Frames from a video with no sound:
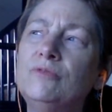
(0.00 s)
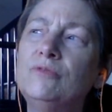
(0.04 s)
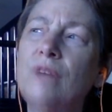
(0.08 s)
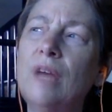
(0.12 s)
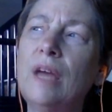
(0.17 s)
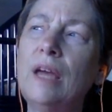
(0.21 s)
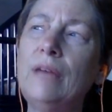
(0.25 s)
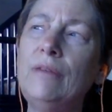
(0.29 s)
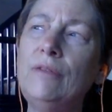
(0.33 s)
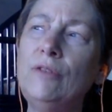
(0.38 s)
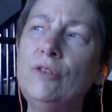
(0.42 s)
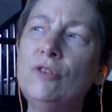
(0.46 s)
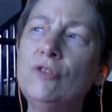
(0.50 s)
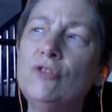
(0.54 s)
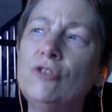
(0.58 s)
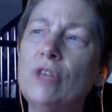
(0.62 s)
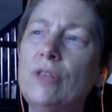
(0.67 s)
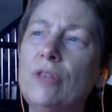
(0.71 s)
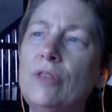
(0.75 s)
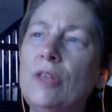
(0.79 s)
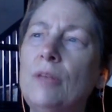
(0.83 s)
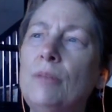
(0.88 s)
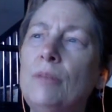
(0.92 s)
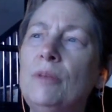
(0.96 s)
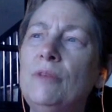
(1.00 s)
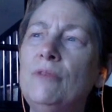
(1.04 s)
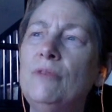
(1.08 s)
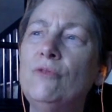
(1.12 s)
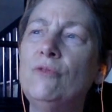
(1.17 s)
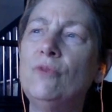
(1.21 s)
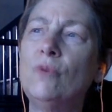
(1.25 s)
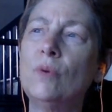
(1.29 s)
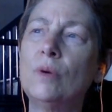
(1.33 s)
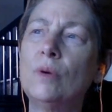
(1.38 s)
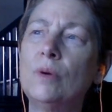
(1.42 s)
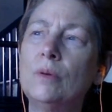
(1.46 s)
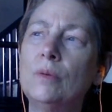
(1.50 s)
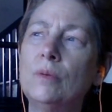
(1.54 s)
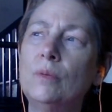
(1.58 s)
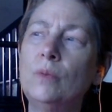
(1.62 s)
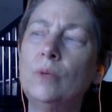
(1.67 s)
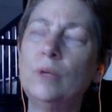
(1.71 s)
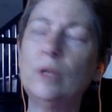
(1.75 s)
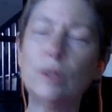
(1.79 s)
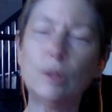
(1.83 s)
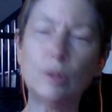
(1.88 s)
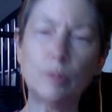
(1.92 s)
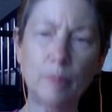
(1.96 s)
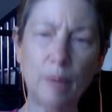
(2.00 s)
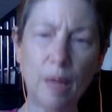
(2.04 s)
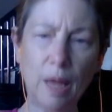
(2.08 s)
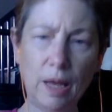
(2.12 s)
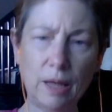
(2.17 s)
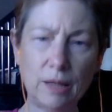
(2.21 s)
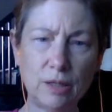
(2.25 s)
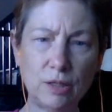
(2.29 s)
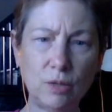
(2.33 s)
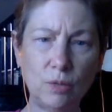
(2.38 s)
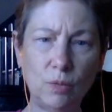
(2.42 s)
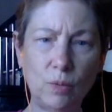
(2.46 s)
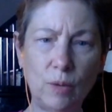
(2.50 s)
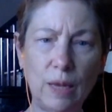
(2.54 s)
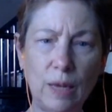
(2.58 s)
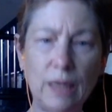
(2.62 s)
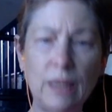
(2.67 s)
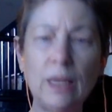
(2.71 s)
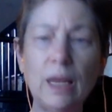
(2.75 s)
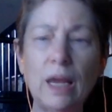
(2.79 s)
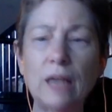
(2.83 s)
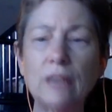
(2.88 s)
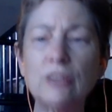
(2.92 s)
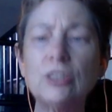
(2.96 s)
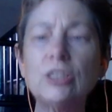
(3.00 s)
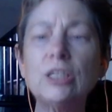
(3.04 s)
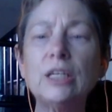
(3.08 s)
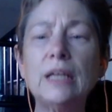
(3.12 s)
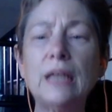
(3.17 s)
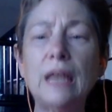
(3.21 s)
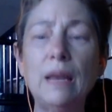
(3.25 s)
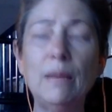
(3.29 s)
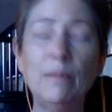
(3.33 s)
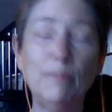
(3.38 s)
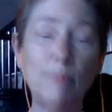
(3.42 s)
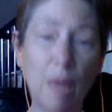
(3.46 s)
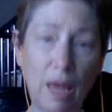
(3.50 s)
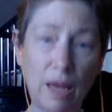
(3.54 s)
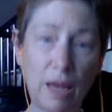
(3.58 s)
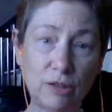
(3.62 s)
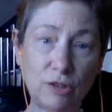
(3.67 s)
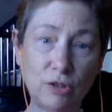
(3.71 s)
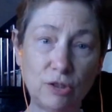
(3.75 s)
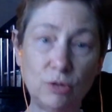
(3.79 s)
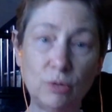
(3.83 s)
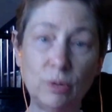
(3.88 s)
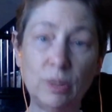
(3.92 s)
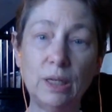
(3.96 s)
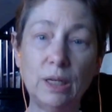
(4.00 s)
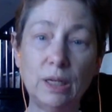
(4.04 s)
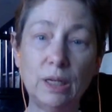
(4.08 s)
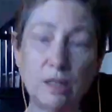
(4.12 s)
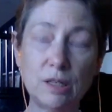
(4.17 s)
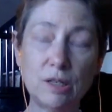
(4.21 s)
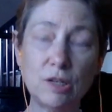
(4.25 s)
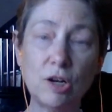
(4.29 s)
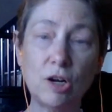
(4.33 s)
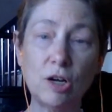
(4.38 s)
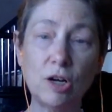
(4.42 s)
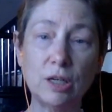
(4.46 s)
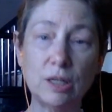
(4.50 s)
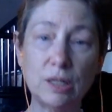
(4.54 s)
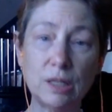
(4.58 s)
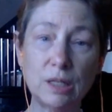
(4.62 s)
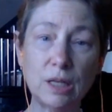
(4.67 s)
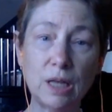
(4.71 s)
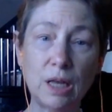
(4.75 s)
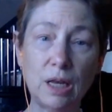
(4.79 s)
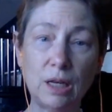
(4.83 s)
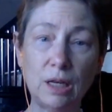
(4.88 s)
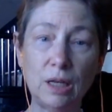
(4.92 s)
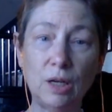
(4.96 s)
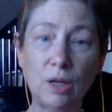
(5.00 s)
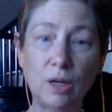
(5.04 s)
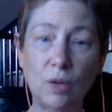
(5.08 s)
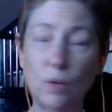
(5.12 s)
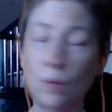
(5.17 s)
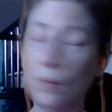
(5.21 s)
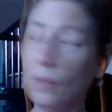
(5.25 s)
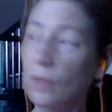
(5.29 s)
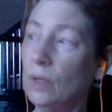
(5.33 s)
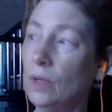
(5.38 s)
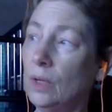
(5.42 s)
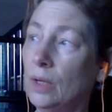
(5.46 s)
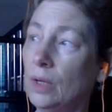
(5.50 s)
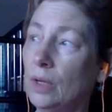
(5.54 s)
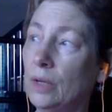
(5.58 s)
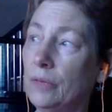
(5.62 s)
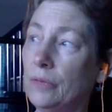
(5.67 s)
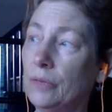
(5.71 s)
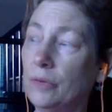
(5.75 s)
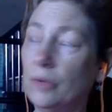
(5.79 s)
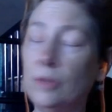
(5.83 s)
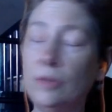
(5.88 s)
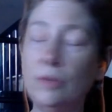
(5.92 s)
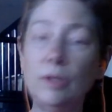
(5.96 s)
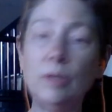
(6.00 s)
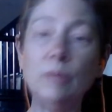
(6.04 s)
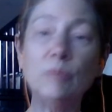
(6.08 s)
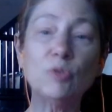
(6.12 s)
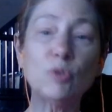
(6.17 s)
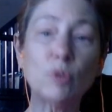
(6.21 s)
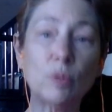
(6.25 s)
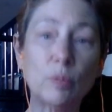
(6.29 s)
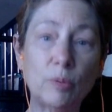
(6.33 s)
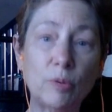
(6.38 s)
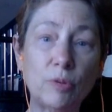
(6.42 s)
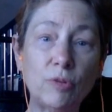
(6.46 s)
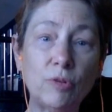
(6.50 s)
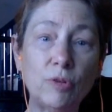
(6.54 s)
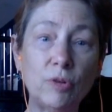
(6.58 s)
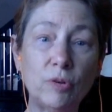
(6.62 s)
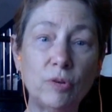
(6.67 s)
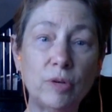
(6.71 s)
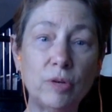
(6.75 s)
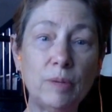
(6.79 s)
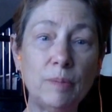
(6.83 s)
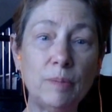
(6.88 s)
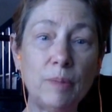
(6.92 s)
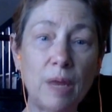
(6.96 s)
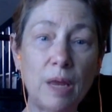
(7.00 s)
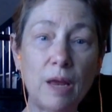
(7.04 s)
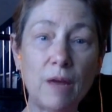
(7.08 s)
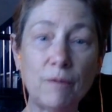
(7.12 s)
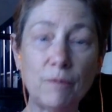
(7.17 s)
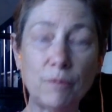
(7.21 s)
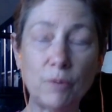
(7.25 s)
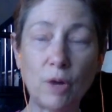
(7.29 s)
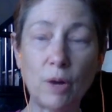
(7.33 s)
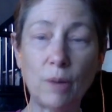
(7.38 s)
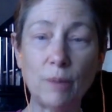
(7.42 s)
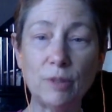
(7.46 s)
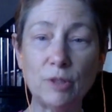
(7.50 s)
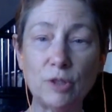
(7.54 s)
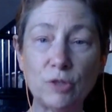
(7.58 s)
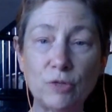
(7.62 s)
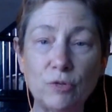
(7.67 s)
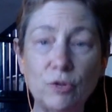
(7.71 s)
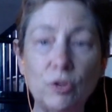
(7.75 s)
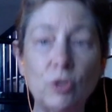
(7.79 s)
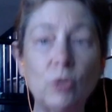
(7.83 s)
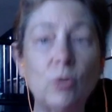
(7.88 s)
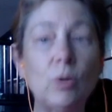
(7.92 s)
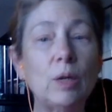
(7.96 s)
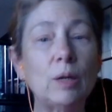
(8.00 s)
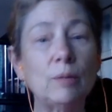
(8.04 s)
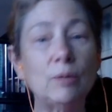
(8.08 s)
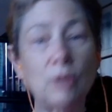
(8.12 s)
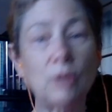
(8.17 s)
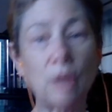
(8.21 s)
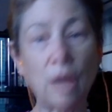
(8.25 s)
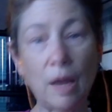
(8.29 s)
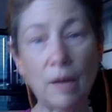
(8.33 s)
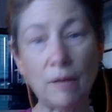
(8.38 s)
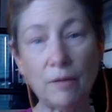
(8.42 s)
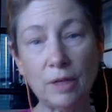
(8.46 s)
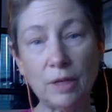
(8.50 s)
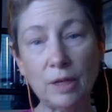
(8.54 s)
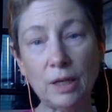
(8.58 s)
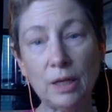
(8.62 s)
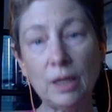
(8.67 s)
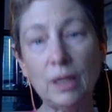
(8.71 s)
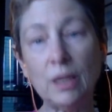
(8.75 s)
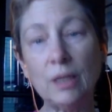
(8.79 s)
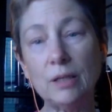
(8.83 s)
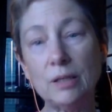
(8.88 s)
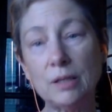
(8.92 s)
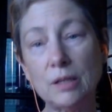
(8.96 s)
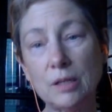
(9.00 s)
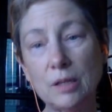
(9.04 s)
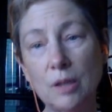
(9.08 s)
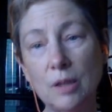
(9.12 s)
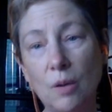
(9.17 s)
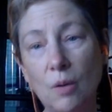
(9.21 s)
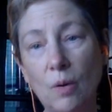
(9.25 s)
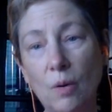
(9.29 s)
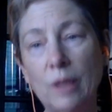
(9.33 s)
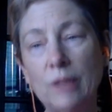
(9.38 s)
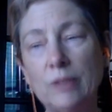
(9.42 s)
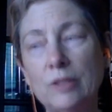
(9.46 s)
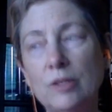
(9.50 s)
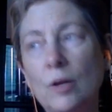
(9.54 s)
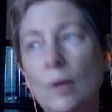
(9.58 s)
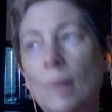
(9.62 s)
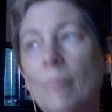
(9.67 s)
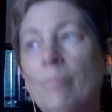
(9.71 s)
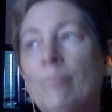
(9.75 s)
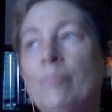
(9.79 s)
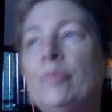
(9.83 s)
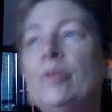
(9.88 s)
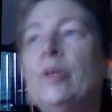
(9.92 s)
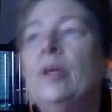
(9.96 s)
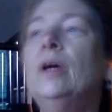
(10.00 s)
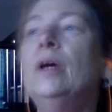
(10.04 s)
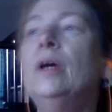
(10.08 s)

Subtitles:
5 years, I think, before Wheeler passed away, he actually came back to it and started saying, the absorber theory may have promise for quantum gravity and so on. So